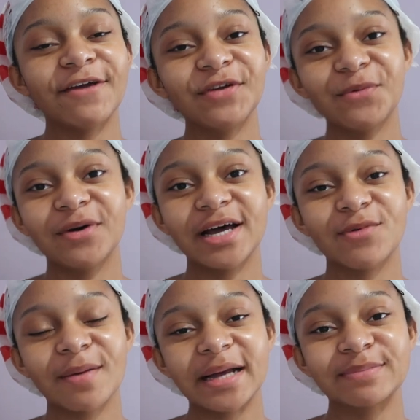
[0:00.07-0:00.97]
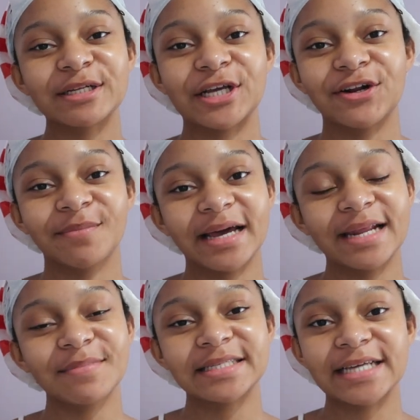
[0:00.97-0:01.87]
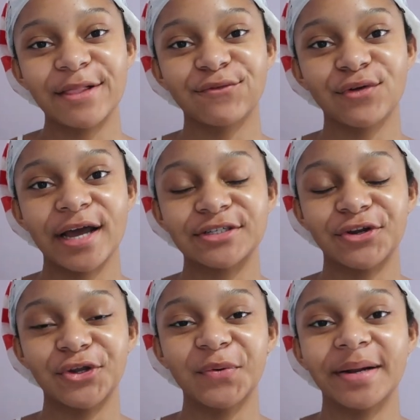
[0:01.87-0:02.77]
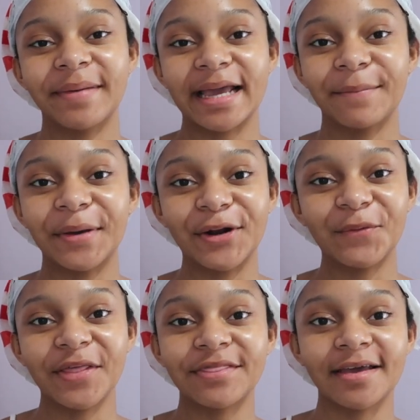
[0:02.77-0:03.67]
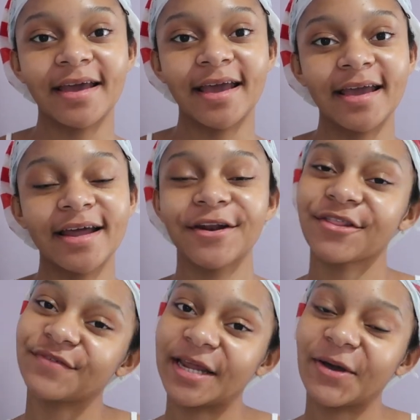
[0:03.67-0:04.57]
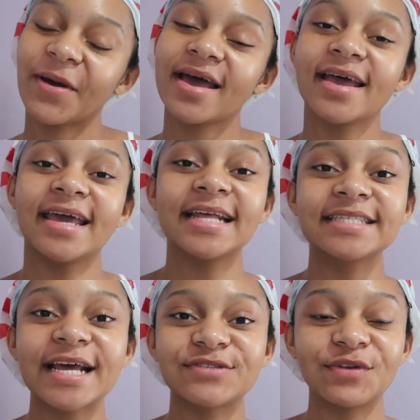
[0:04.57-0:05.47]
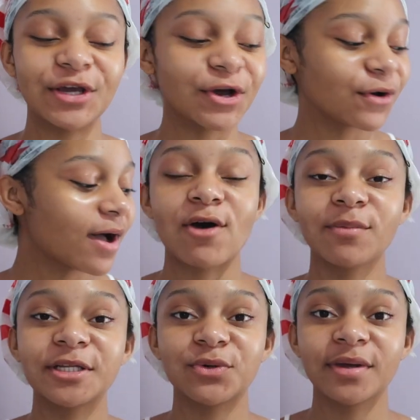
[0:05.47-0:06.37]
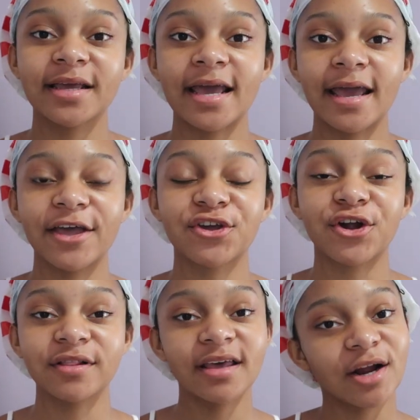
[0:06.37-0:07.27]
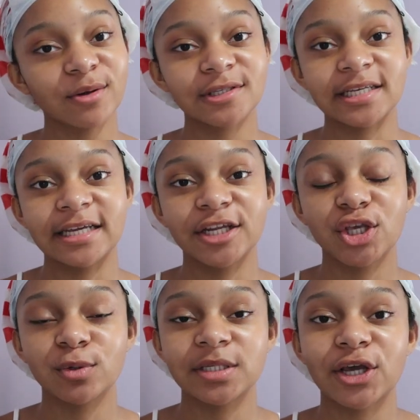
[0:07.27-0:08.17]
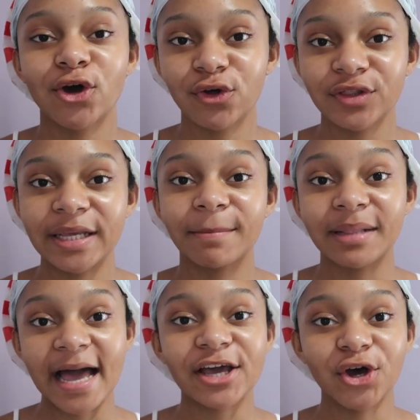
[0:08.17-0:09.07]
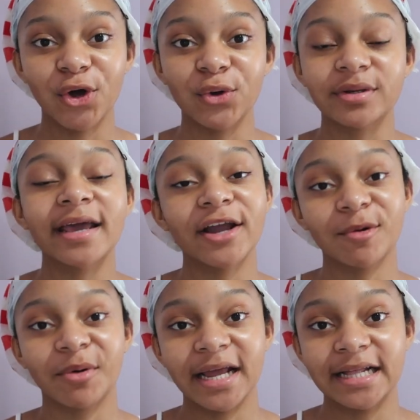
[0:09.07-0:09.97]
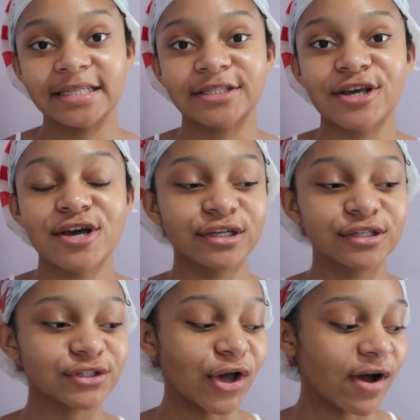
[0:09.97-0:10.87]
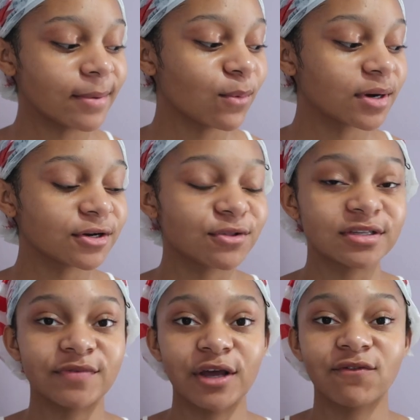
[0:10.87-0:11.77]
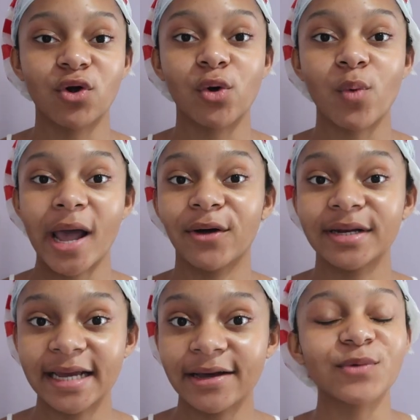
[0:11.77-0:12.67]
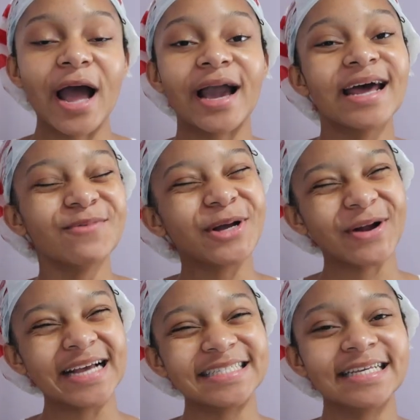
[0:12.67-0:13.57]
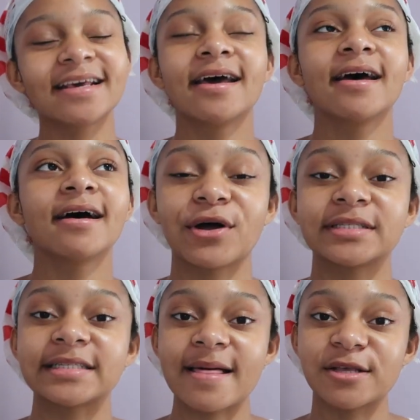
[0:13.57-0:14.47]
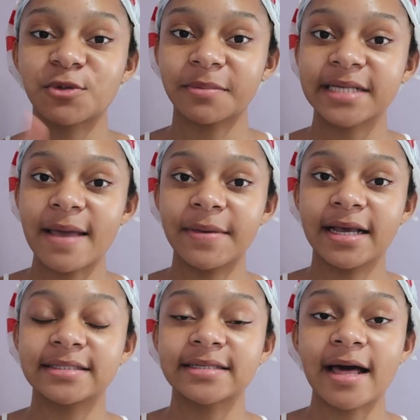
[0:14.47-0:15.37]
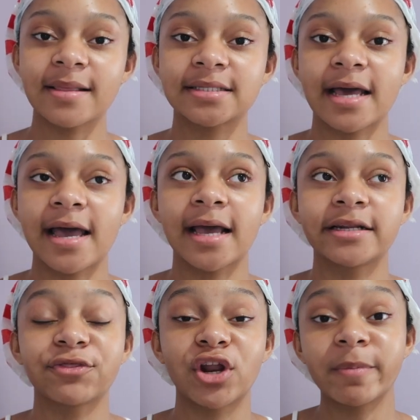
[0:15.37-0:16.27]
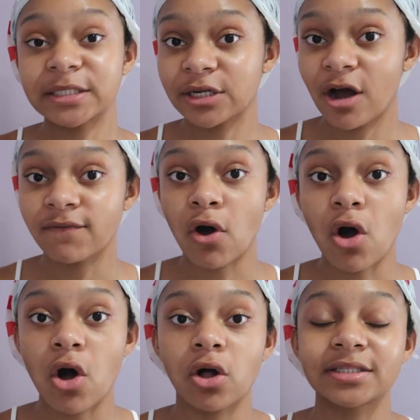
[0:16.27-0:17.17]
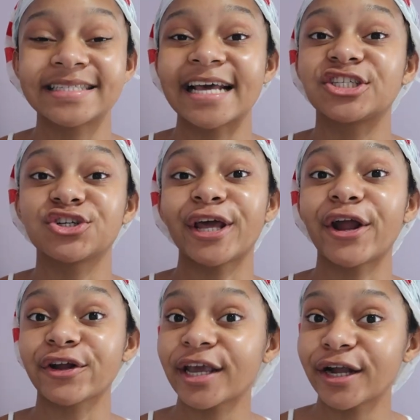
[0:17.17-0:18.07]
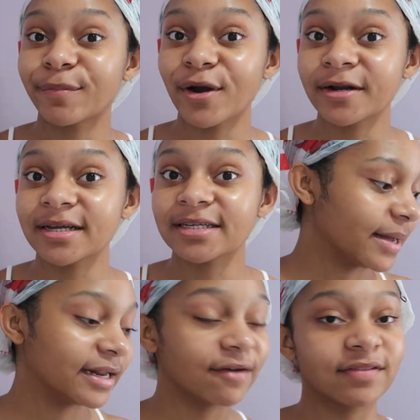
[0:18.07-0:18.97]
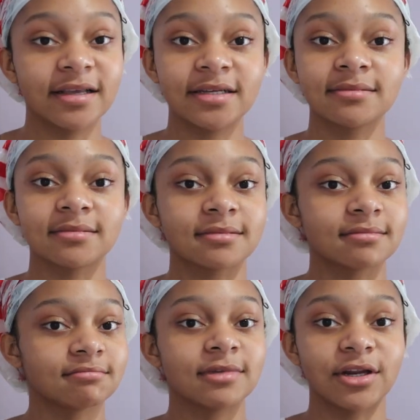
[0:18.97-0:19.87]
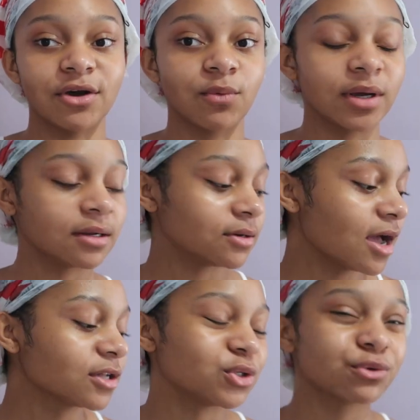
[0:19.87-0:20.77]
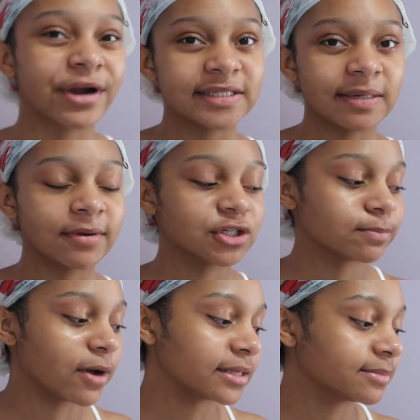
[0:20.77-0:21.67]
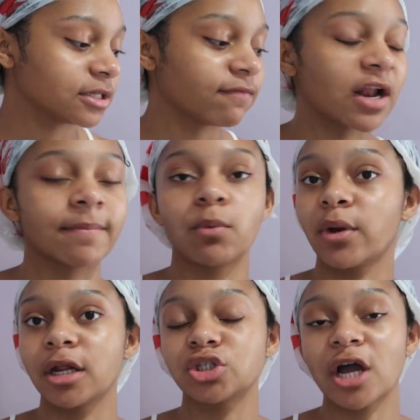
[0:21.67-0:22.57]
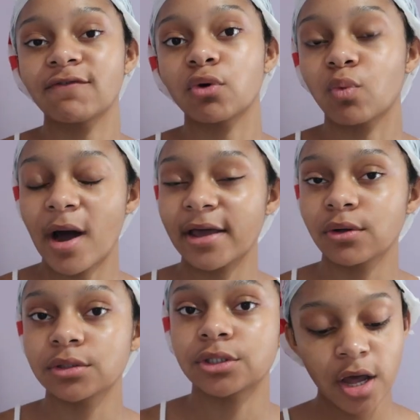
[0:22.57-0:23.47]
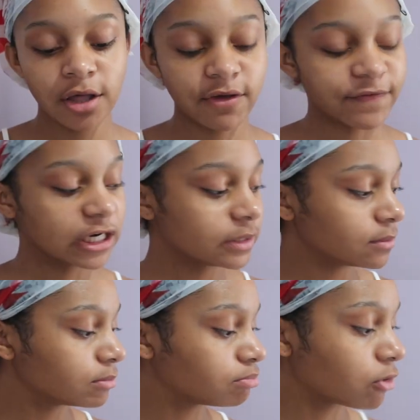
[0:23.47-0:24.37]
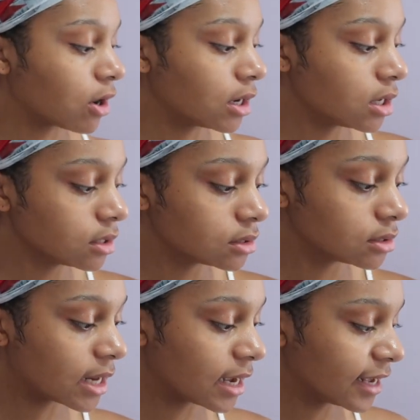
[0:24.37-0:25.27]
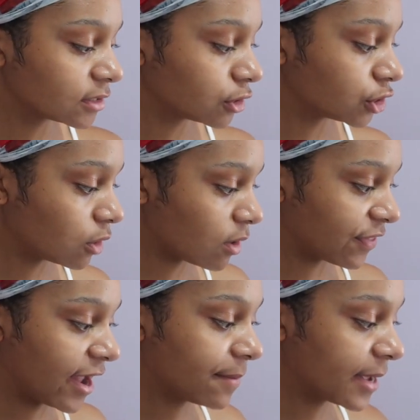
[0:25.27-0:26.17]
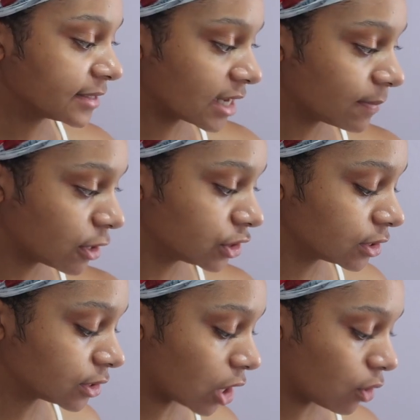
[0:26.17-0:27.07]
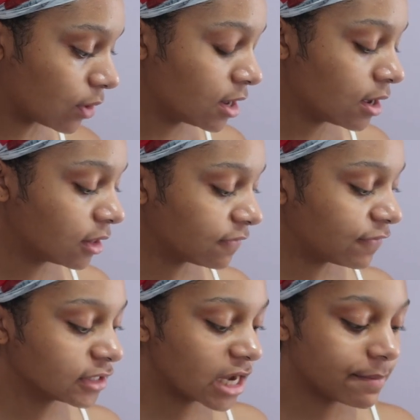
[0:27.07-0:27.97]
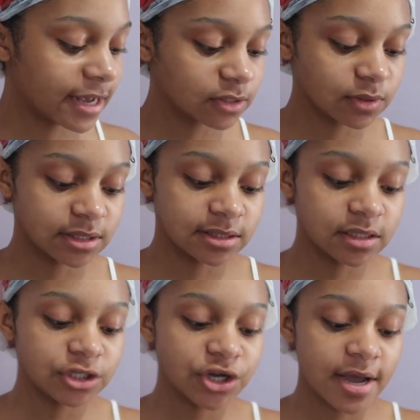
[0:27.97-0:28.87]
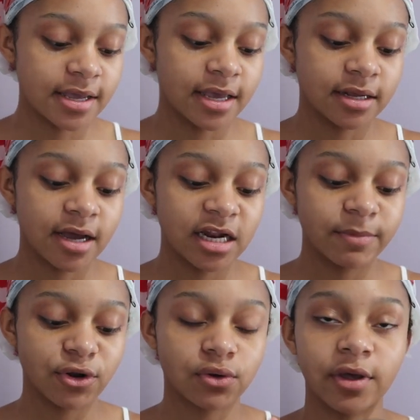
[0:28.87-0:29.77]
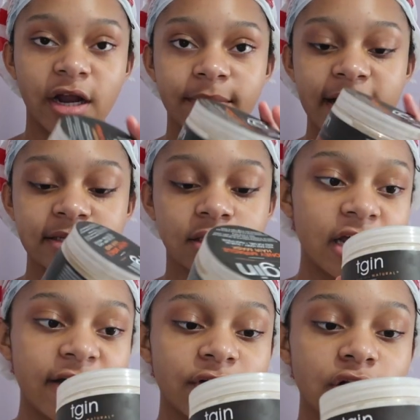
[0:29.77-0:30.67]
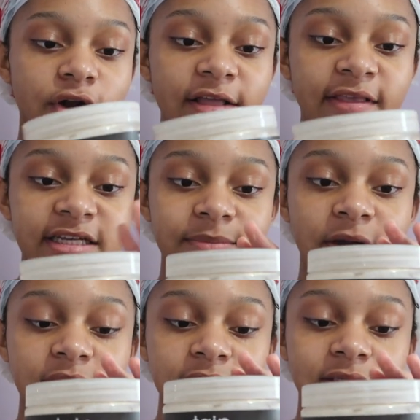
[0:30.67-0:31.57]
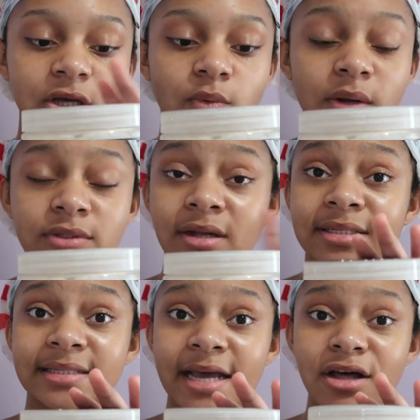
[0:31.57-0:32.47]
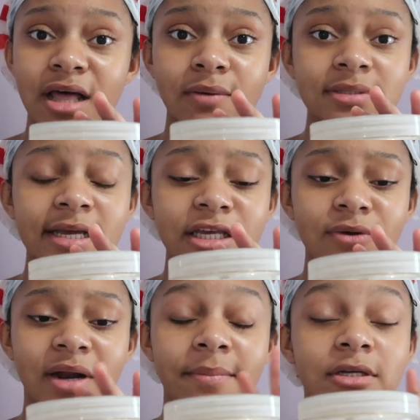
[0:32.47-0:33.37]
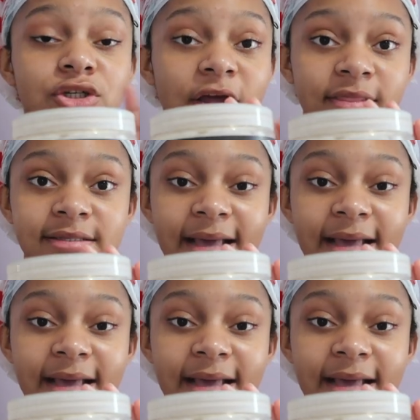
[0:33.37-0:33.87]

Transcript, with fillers: everyone, welcome back to my channel. My name is Taylor if you guys are new, and I'm back and better with a, another video. And in today's video I will be doing a curly hair routine using only black owned hair brands. So I've been wanting to do this video for a while now. I kind of went crazy on Sally's website because Sally's had thirty percent off all textured hair care products. I definitely, you know, went not too crazy but just bought some stuff that I've been wanting to try for a while. So the first products that I guess I'll show are the hair masks that I purchased. So the first hair mask was this T G I N Honey Miracle hair mask, and I've heard great things about this, so when it was on sale I was like, you know what, I'm gonna try this